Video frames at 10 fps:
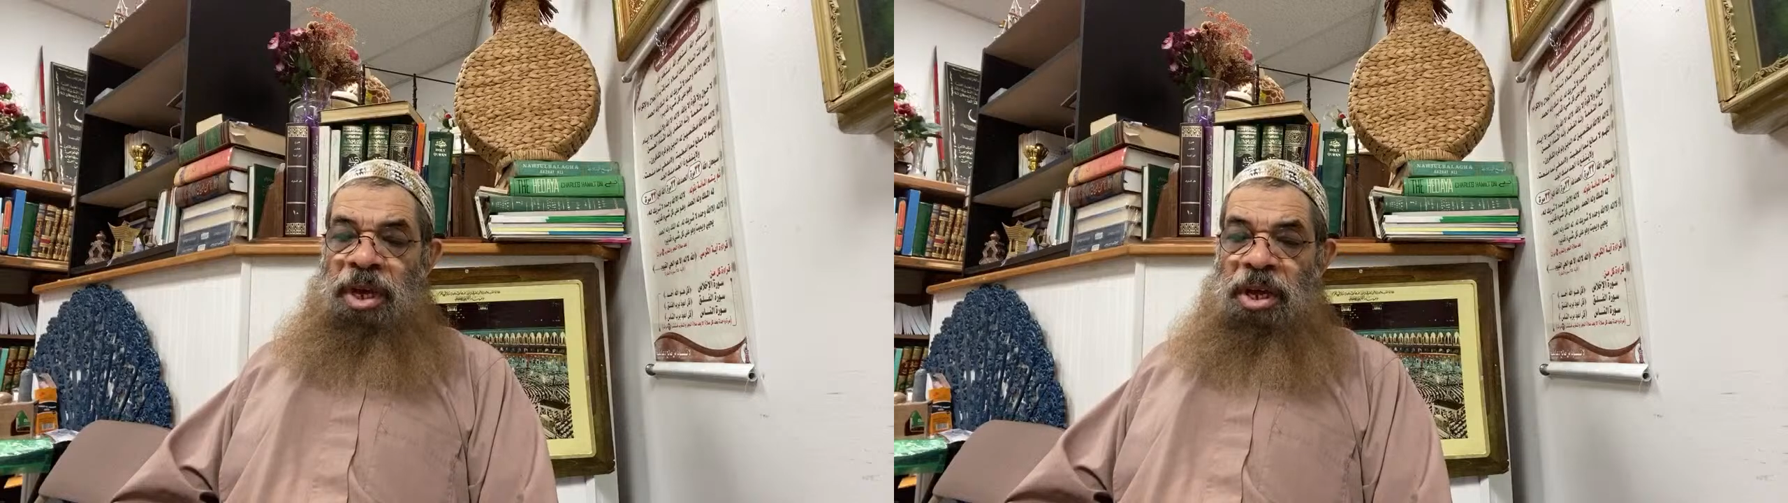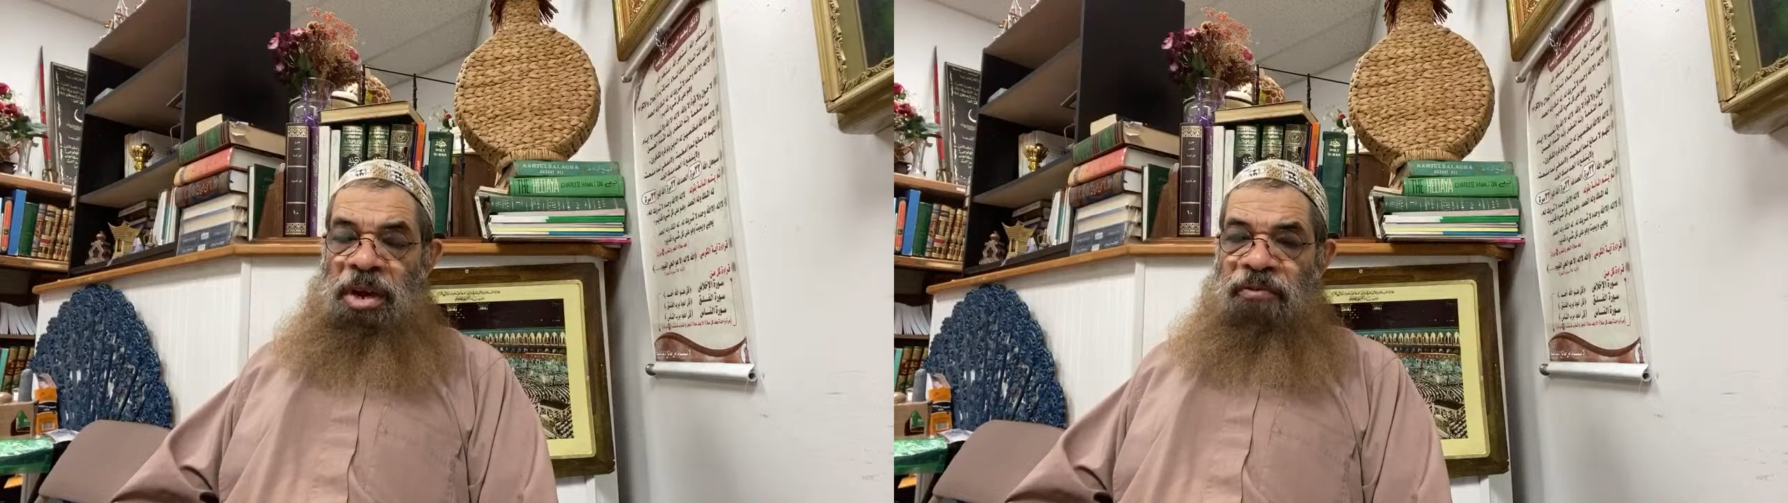
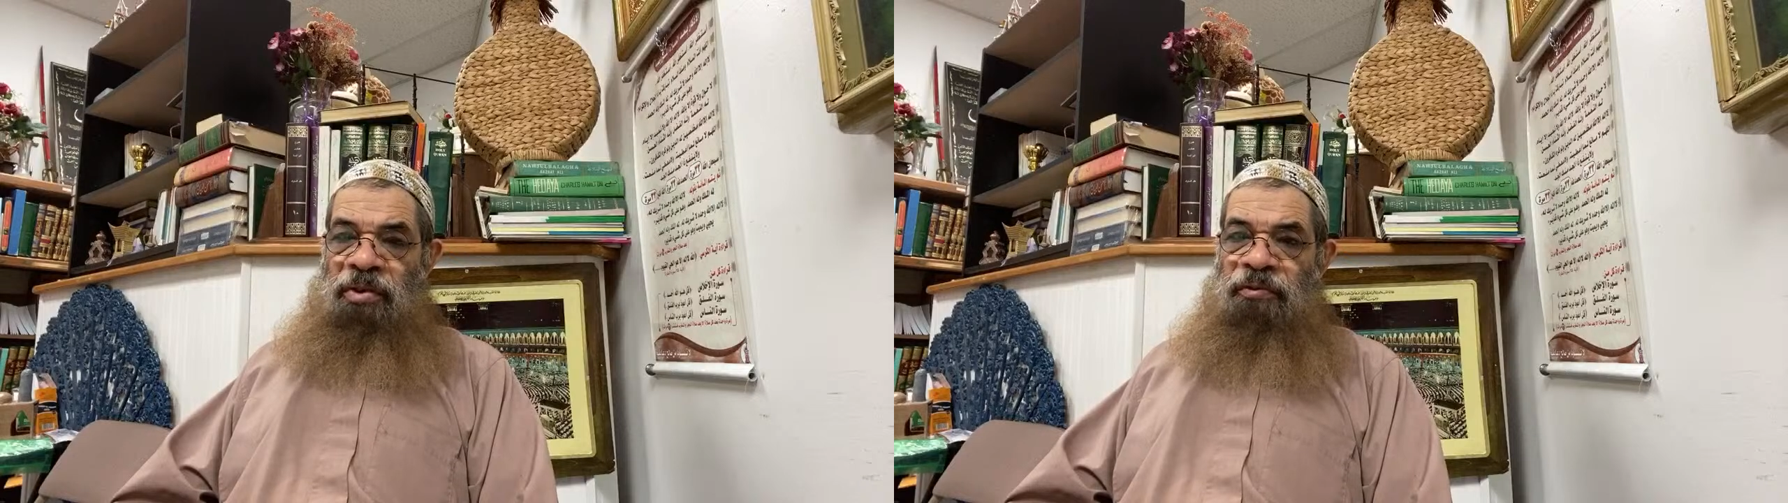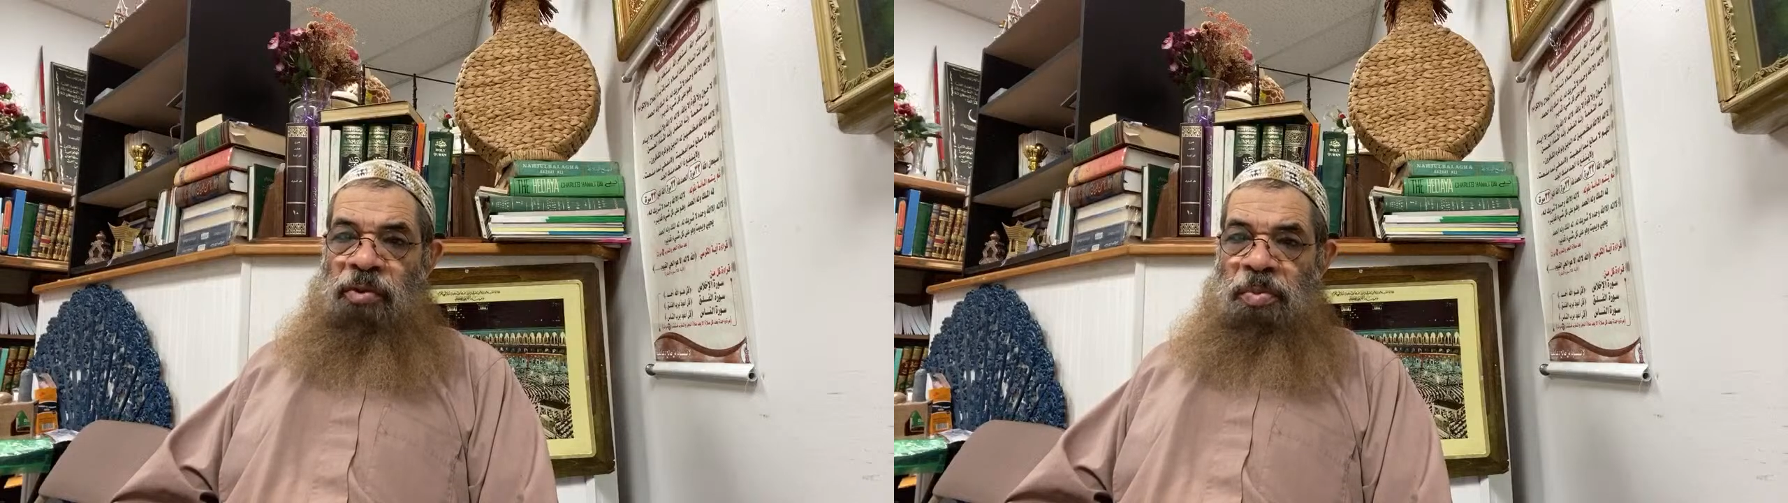careful
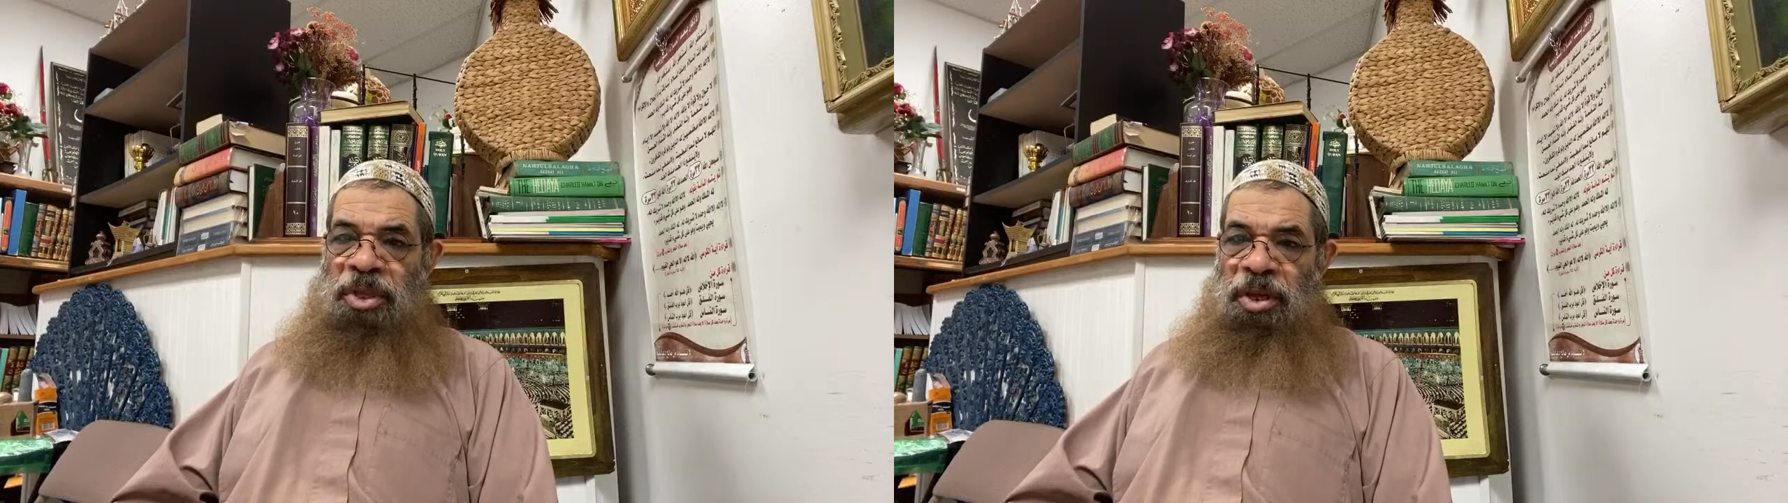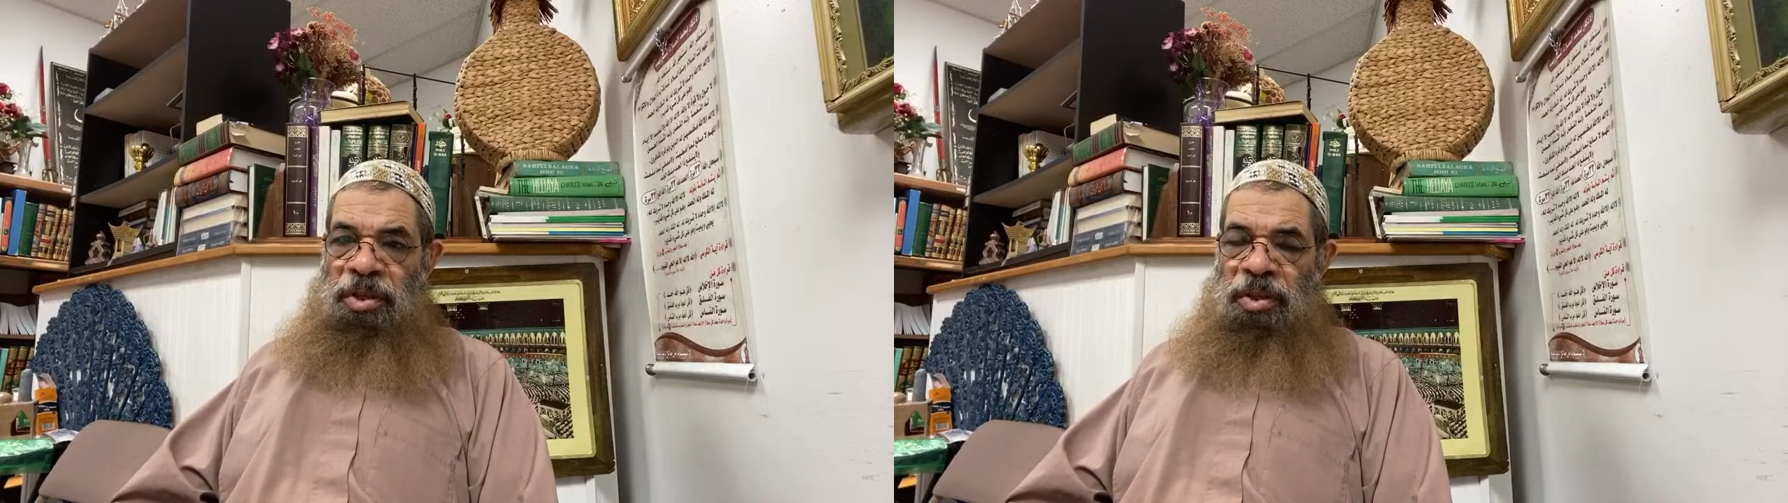from
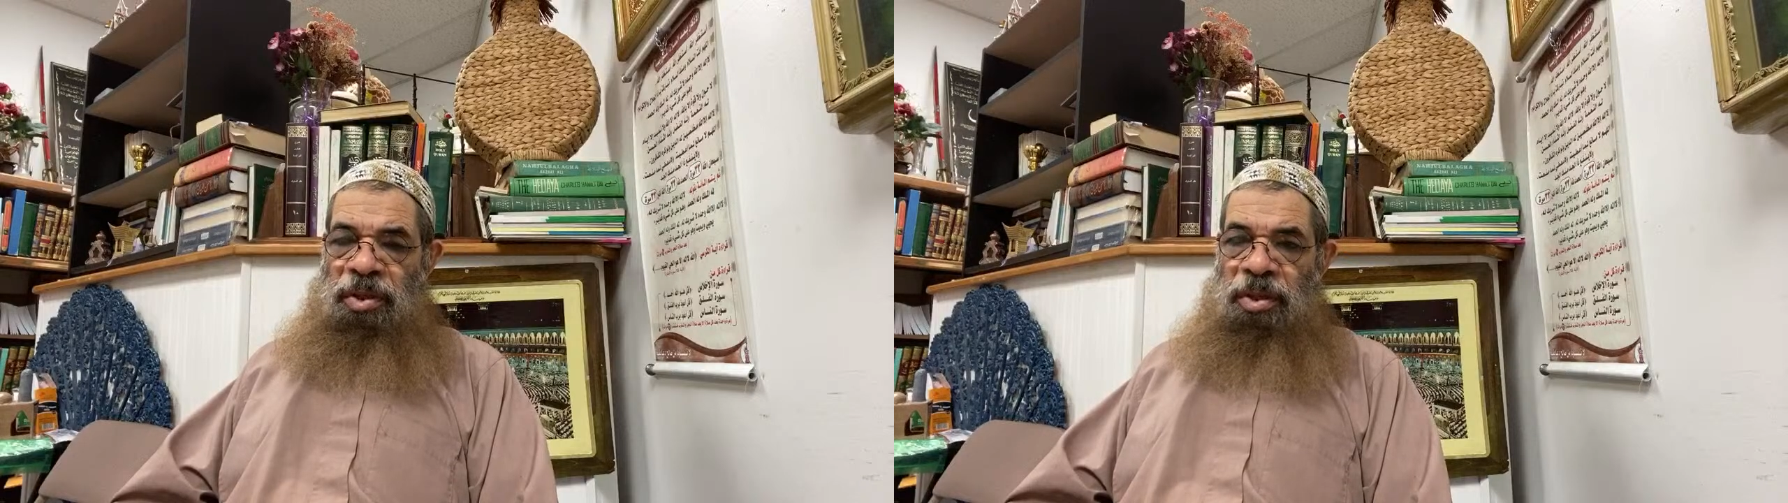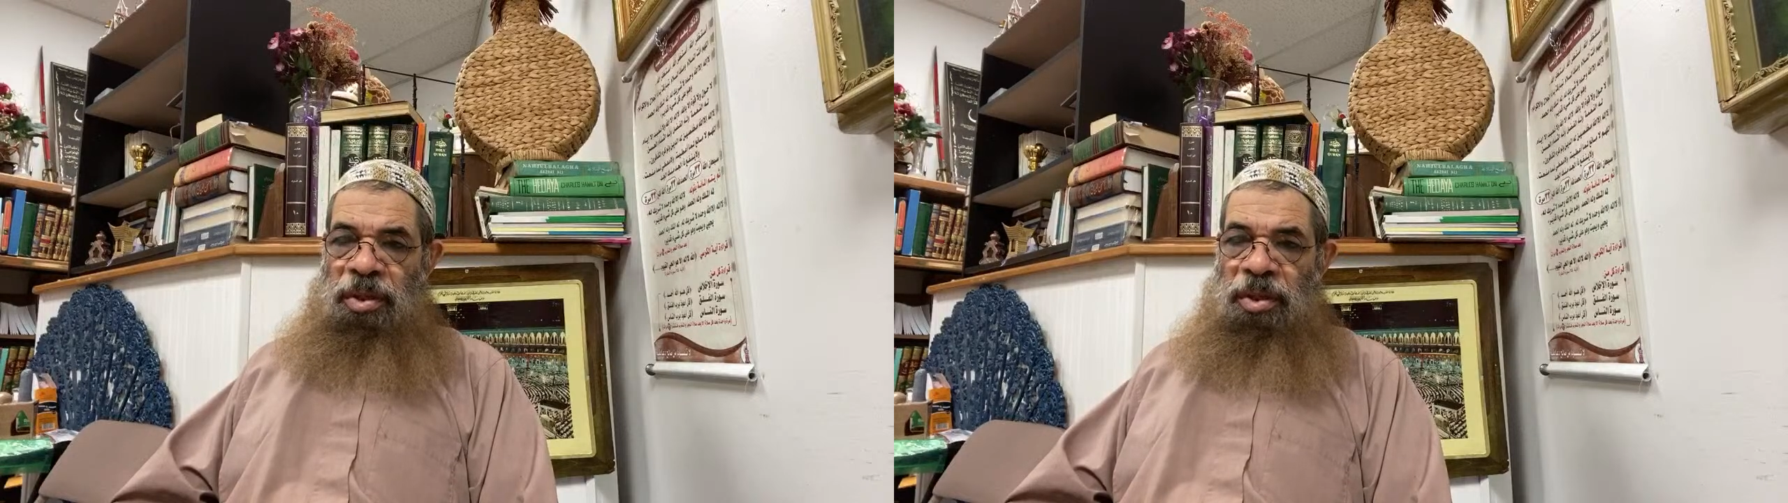this.